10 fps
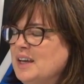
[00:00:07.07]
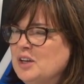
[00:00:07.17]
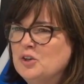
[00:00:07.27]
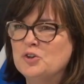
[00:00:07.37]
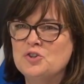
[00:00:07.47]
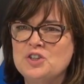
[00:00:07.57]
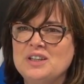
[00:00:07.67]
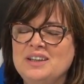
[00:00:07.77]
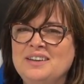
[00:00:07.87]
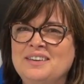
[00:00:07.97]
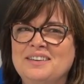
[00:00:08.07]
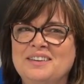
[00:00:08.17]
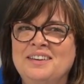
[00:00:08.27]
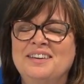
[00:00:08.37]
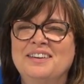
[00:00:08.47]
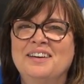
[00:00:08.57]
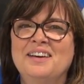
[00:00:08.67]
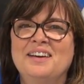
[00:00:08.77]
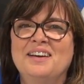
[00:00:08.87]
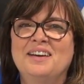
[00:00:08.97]
energy,
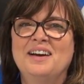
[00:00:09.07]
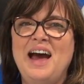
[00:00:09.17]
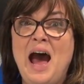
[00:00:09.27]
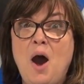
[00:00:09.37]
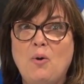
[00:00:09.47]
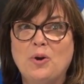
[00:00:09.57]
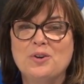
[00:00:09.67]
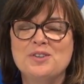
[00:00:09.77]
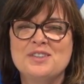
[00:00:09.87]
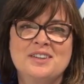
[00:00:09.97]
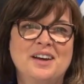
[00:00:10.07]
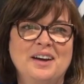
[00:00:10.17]
hours,